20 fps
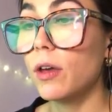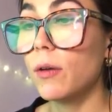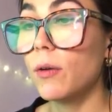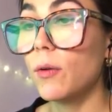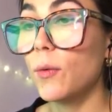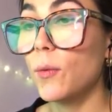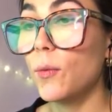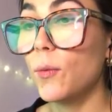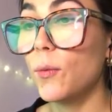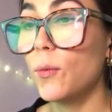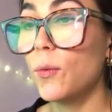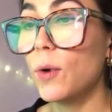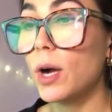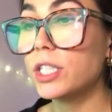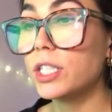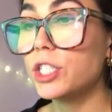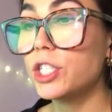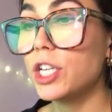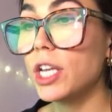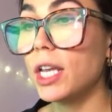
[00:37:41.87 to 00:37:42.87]

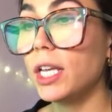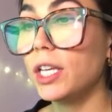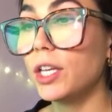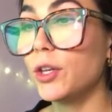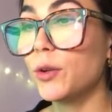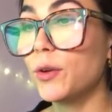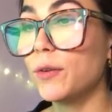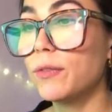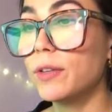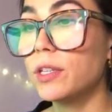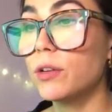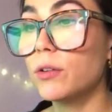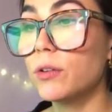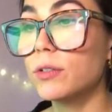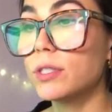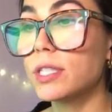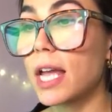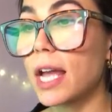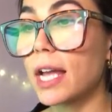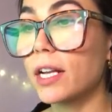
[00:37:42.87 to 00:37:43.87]
Watching your
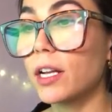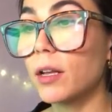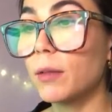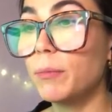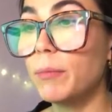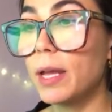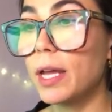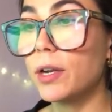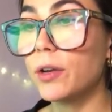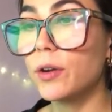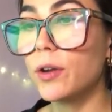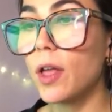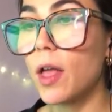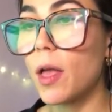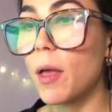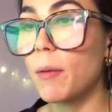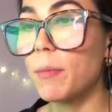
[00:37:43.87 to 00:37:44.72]
videos, I got better,